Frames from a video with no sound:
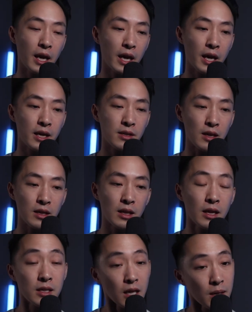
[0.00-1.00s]
And a
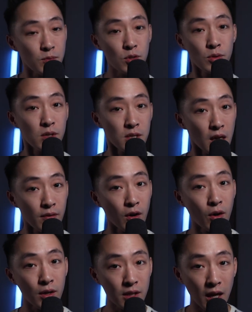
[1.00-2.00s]
lot of times students have a
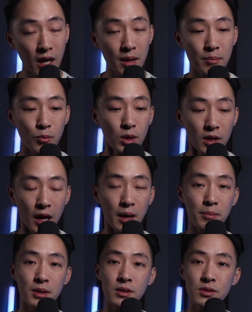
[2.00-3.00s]
hard time with
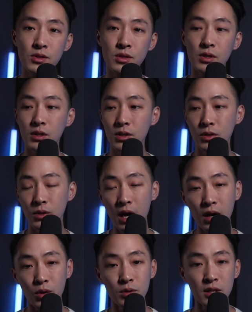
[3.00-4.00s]
that because you're
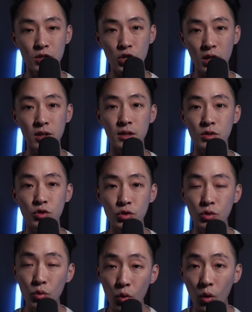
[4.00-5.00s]
not only juggling
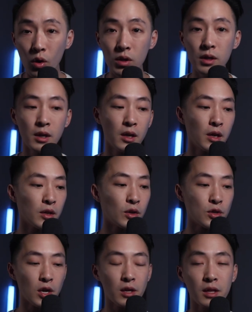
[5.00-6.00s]
school,
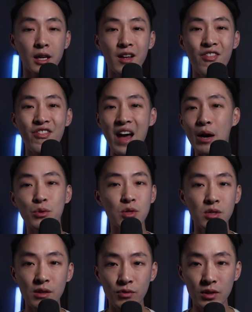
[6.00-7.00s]
you're juggling a
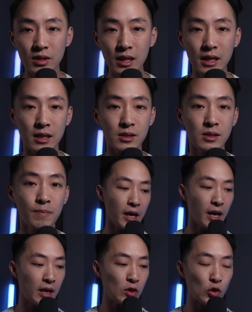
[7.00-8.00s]
thousand different things.
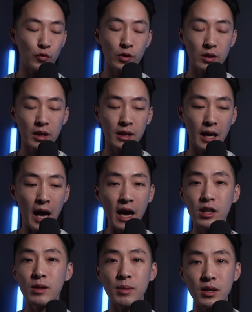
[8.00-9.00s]
And you feel like
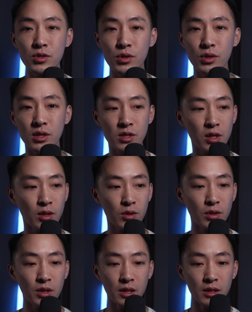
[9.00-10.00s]
acupuncture is
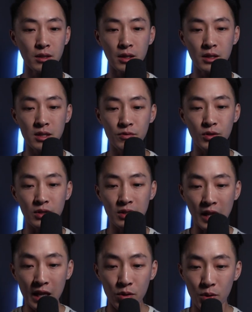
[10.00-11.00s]
literally a different
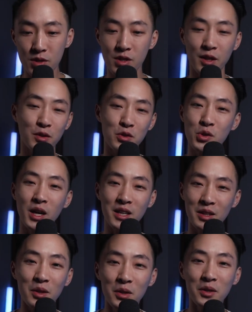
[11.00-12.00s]
language that you're trying
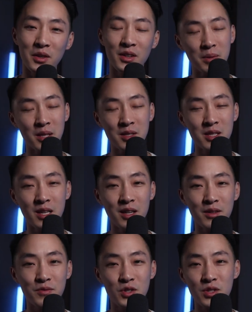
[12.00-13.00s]
to learn
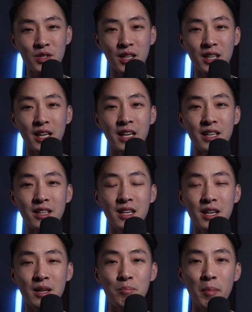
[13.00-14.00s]
instead of just like a
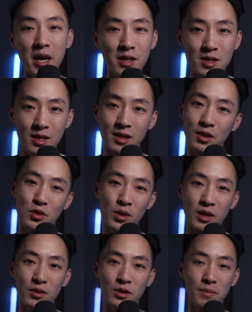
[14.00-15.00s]
medicine that you're
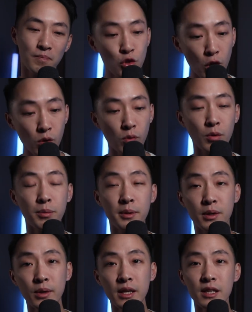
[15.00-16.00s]
trying to learn. So, what would
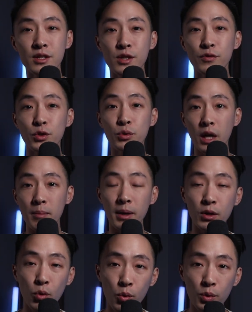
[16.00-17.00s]
be great is if you get
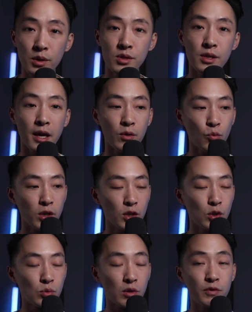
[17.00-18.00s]
my course and when
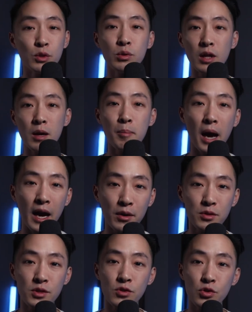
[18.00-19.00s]
you review lung
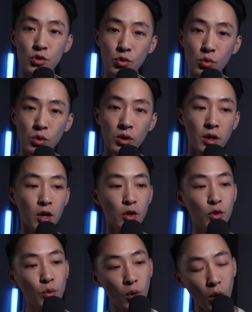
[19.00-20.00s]
patterns in school,
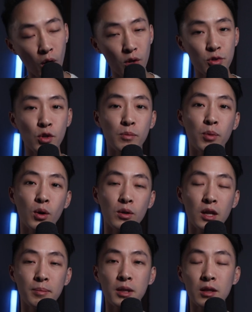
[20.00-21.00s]
you also
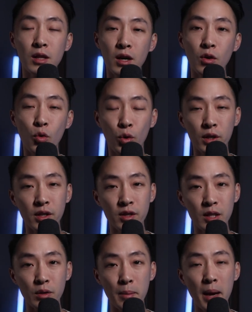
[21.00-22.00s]
pull up the lung organ
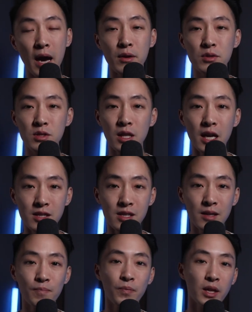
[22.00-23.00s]
theory patterns
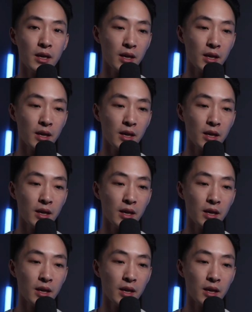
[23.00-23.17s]
lesson